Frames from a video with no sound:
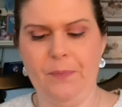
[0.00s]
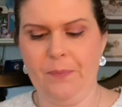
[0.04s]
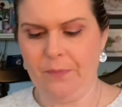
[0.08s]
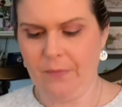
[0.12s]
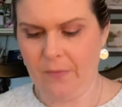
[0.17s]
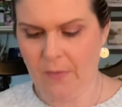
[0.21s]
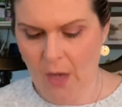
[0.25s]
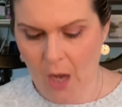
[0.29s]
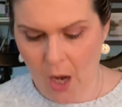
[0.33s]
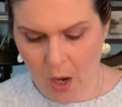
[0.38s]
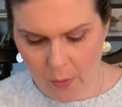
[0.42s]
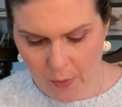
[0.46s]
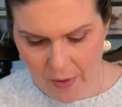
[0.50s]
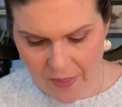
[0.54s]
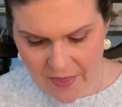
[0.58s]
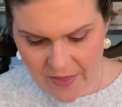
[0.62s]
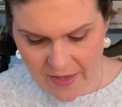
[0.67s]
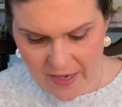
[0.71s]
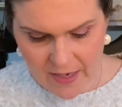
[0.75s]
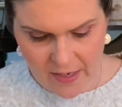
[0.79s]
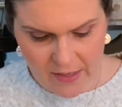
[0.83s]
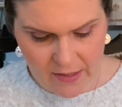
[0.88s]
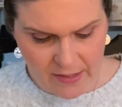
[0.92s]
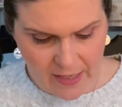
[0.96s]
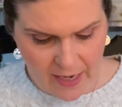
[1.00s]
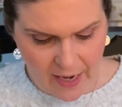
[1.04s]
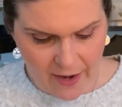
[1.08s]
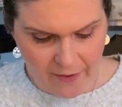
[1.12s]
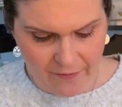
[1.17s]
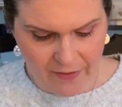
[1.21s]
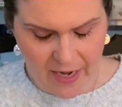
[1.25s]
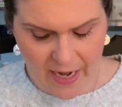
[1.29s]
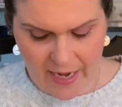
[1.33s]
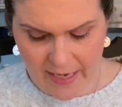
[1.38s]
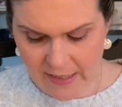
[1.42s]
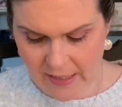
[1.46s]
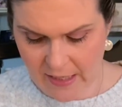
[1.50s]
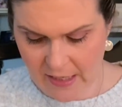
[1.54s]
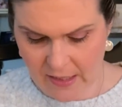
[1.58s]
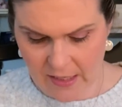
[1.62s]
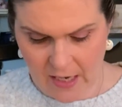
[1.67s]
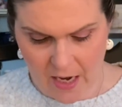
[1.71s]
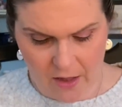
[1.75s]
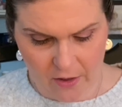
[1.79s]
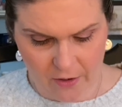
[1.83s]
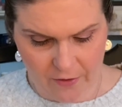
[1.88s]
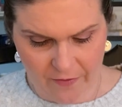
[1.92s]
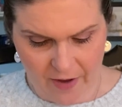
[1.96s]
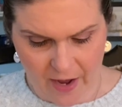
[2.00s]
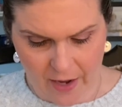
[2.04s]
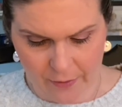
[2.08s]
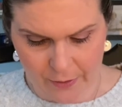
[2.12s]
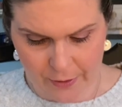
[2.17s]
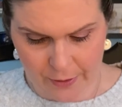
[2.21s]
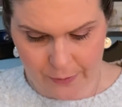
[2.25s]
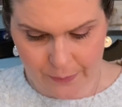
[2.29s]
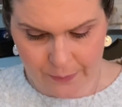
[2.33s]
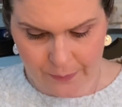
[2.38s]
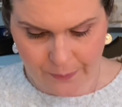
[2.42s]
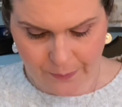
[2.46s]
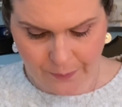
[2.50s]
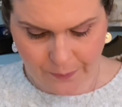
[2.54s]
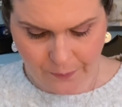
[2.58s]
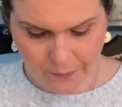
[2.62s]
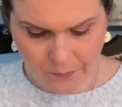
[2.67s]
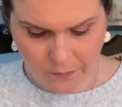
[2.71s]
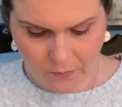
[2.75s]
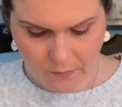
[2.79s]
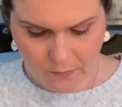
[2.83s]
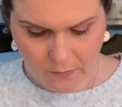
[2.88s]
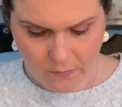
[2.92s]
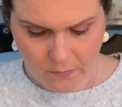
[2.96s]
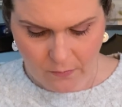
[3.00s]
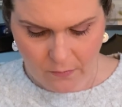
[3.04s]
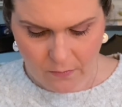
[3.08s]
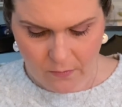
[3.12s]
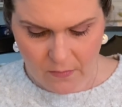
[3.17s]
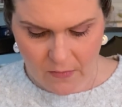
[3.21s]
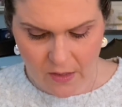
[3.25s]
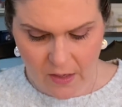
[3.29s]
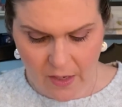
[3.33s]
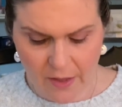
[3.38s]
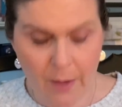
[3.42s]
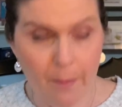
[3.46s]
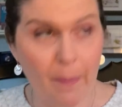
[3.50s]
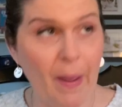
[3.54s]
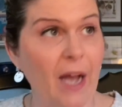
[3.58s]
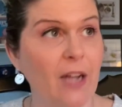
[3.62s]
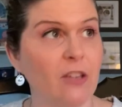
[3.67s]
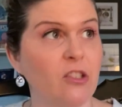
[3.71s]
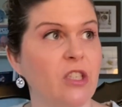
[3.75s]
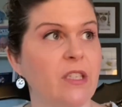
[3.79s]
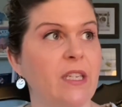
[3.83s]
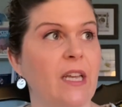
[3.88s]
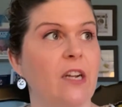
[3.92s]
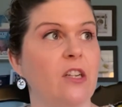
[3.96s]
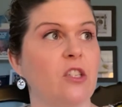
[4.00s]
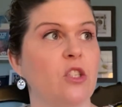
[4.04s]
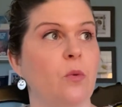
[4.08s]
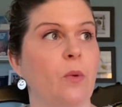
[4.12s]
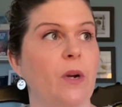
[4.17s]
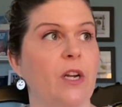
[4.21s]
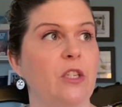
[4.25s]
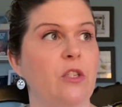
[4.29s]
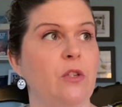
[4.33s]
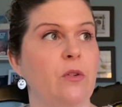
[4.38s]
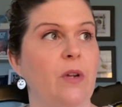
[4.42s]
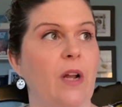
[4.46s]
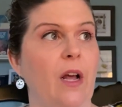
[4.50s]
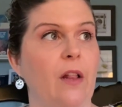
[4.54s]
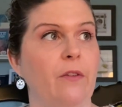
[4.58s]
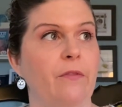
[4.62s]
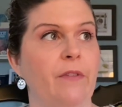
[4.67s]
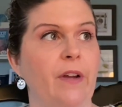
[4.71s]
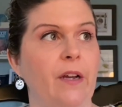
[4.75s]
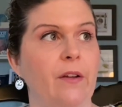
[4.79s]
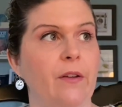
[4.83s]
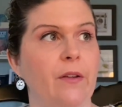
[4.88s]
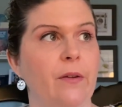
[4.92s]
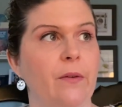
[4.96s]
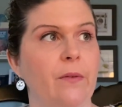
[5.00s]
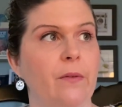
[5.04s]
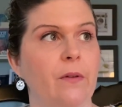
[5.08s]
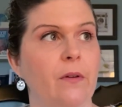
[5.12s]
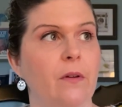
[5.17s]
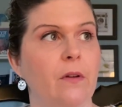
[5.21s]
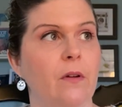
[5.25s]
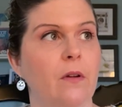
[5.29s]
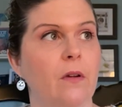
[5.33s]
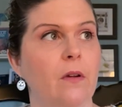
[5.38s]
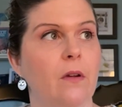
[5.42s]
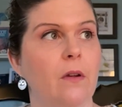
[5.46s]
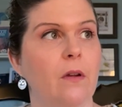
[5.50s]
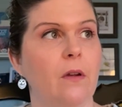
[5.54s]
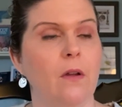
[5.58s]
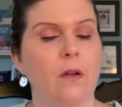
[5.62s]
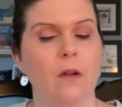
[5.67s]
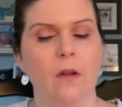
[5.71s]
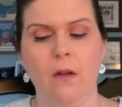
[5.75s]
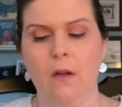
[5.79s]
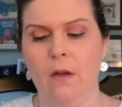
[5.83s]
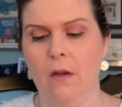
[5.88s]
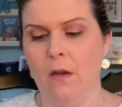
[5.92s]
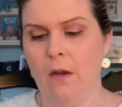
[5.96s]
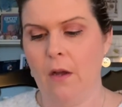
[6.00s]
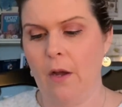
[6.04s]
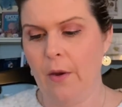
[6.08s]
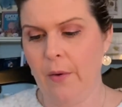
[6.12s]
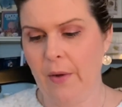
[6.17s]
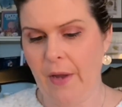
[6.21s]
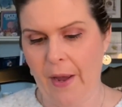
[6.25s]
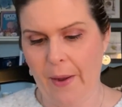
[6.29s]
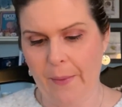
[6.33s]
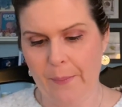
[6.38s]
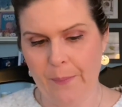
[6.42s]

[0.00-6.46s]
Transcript: and these have an $18 value. And the pouches had a $22 value. Okay.